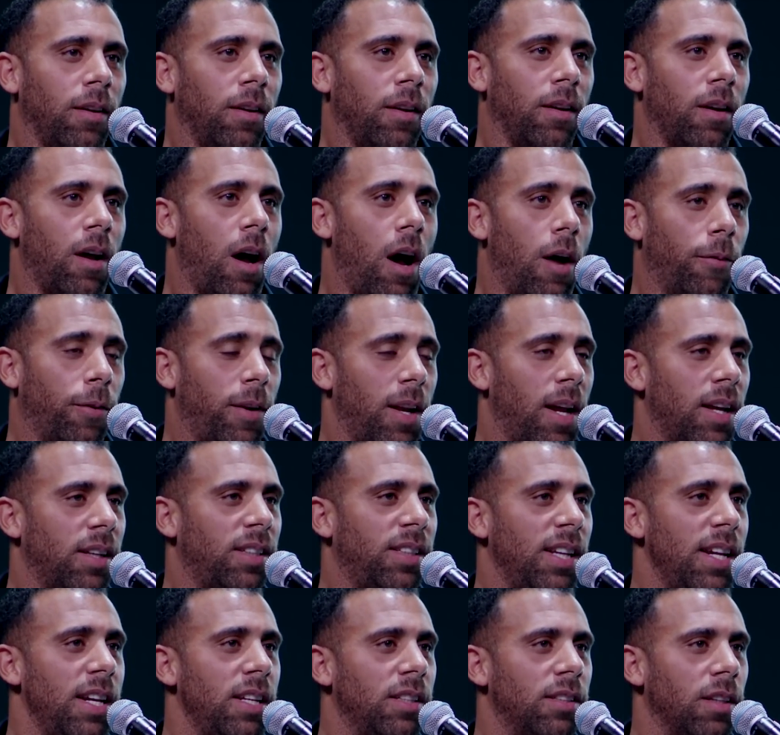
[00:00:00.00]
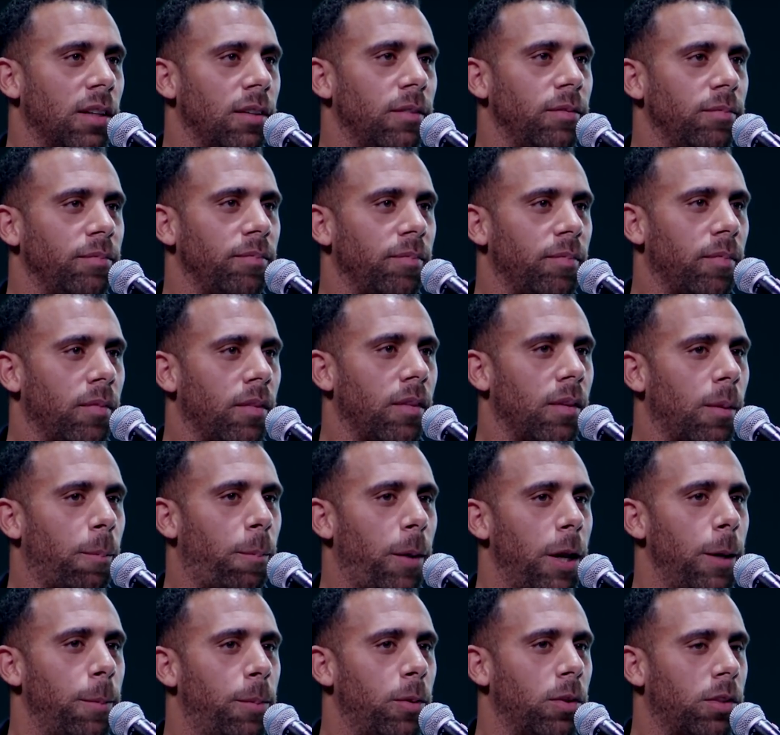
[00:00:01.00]
after that season,
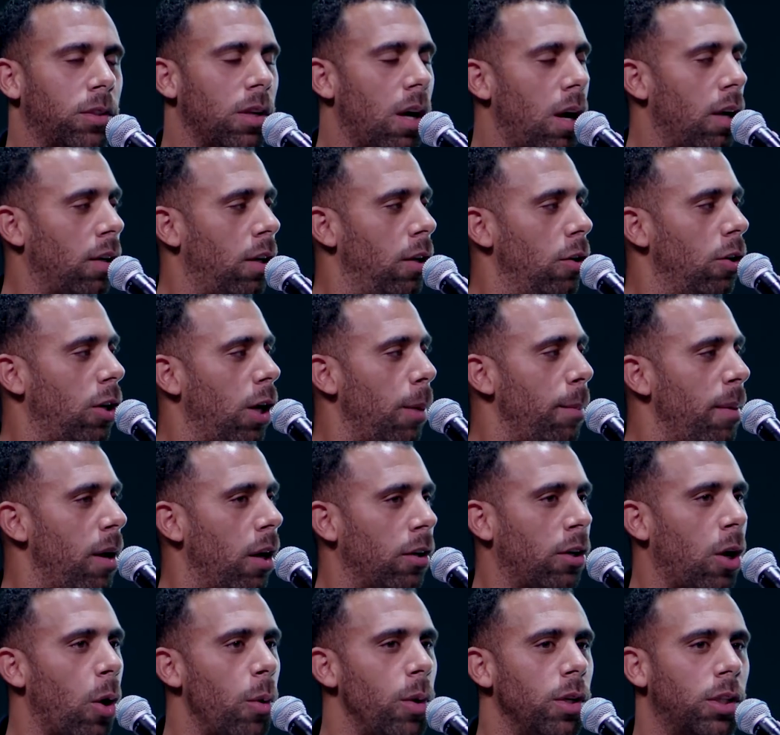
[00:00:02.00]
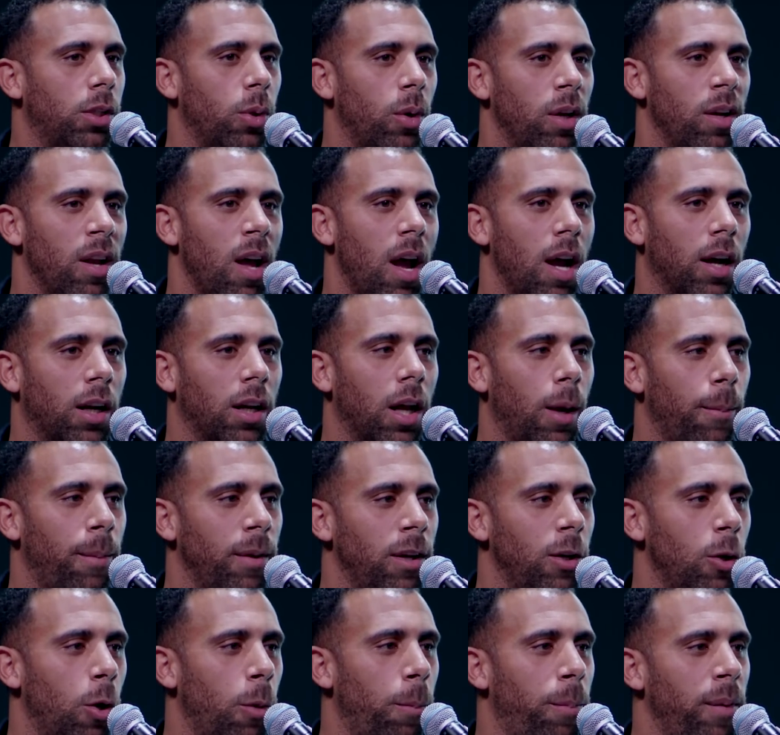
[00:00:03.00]
people started to look at me. I'd go into a nightclub and
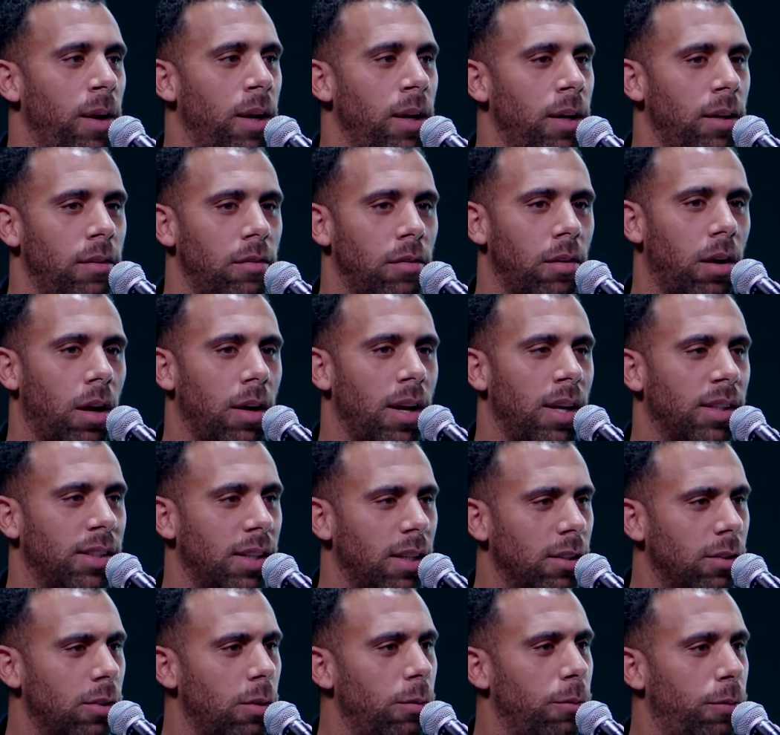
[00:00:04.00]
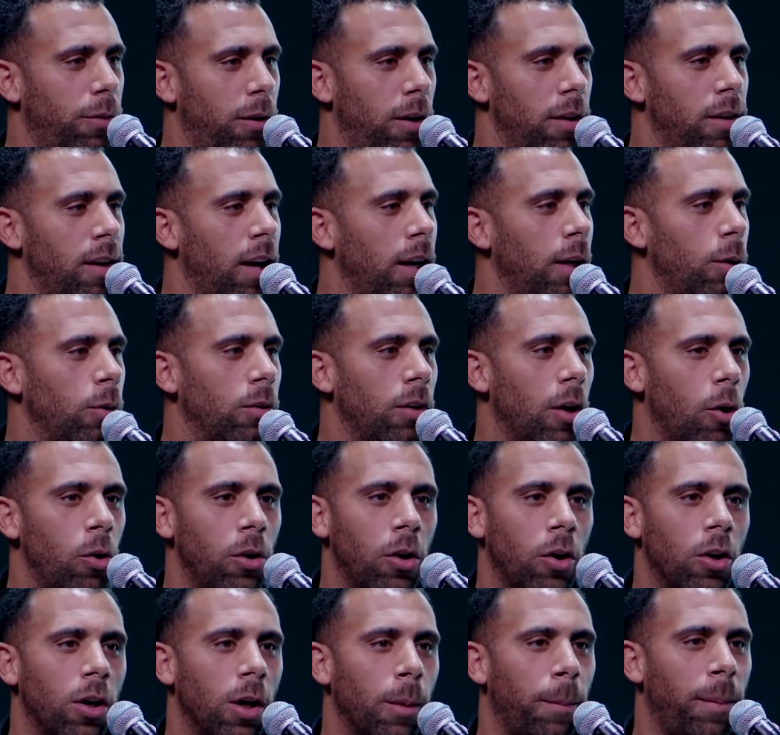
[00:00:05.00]
it would be, right, there's Anton Ferdinand. It would no
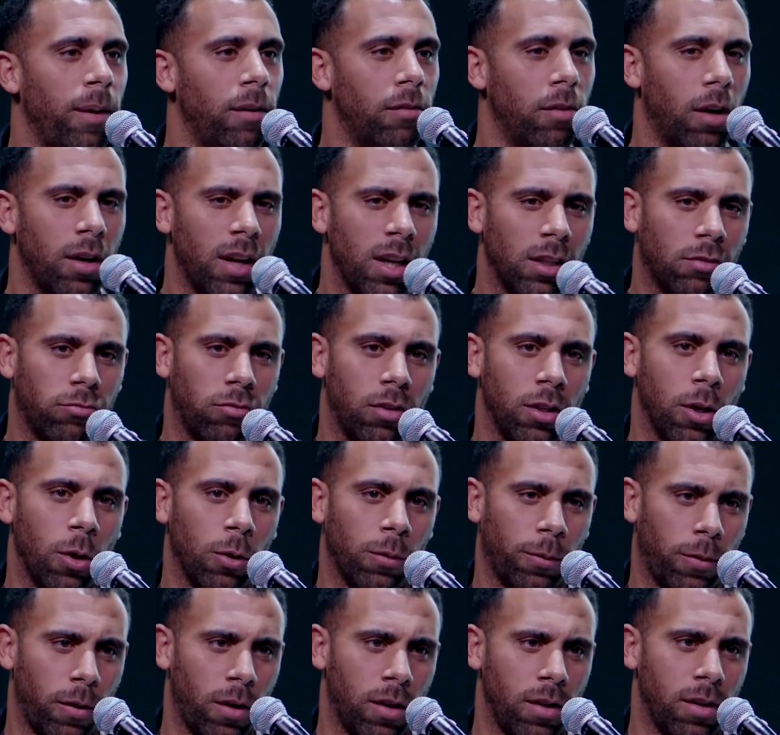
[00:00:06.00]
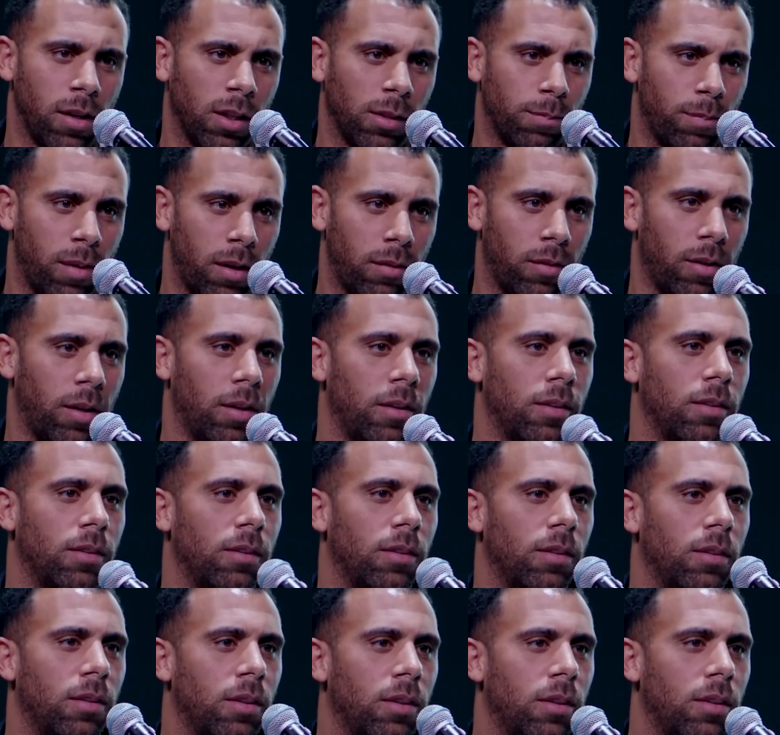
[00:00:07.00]
longer be, right, there's Rio Ferdinand's brother.
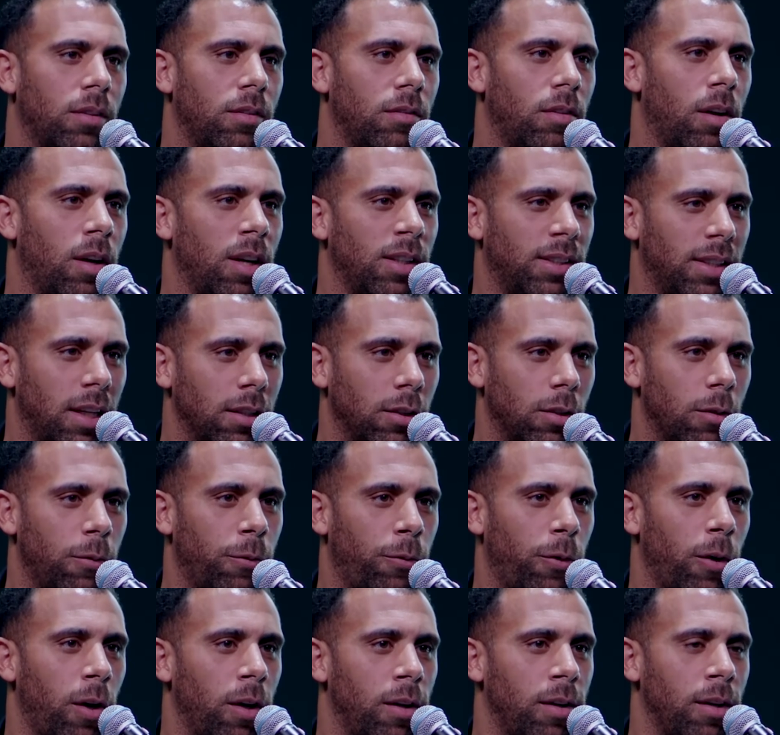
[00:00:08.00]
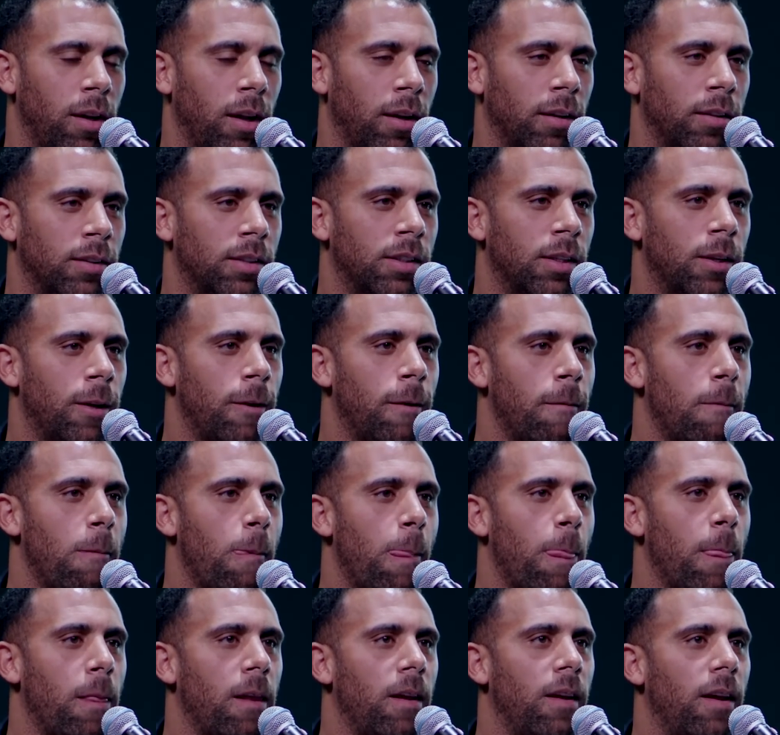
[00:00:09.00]
Right, there's Anton Ferdinand.
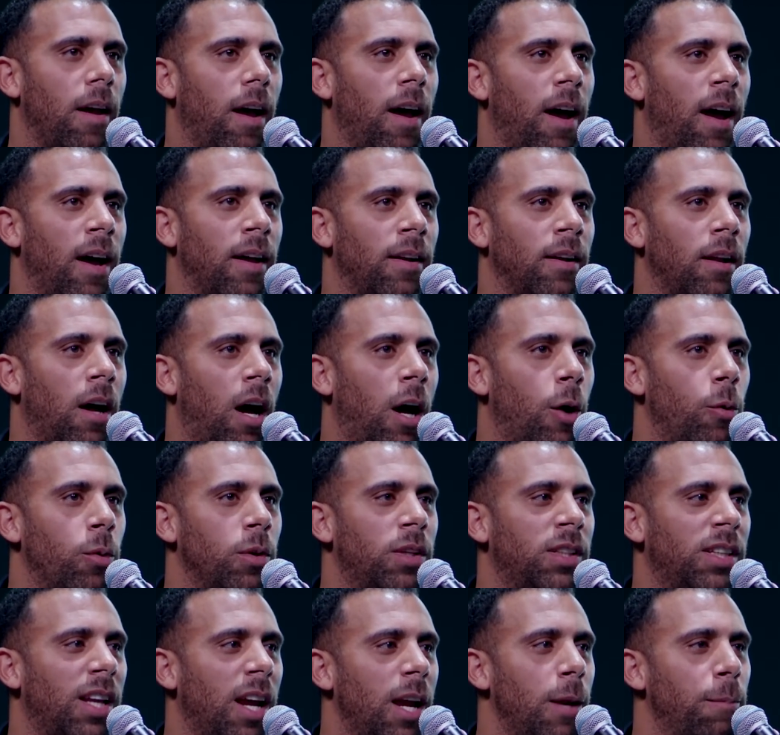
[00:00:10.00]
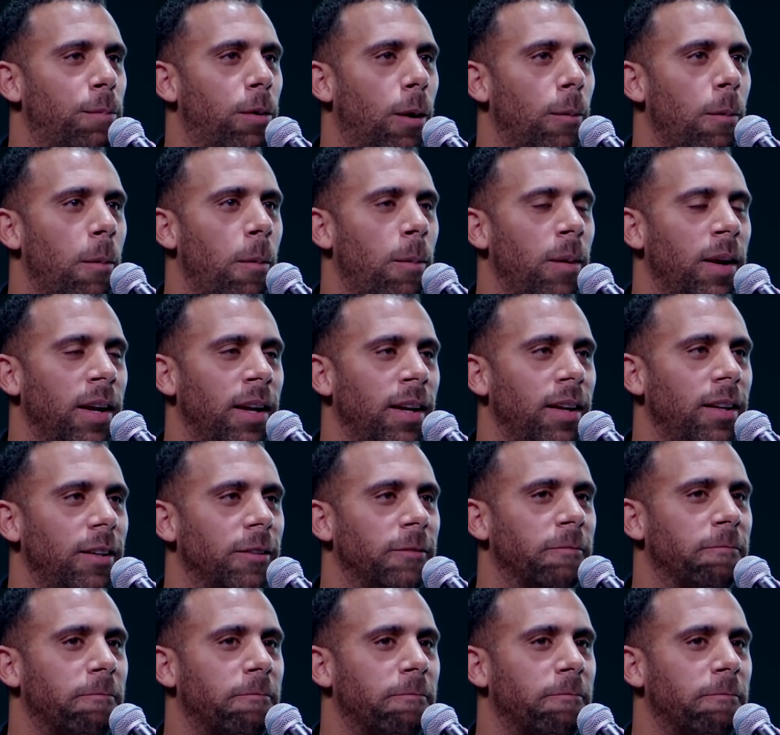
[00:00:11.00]
And I would say probably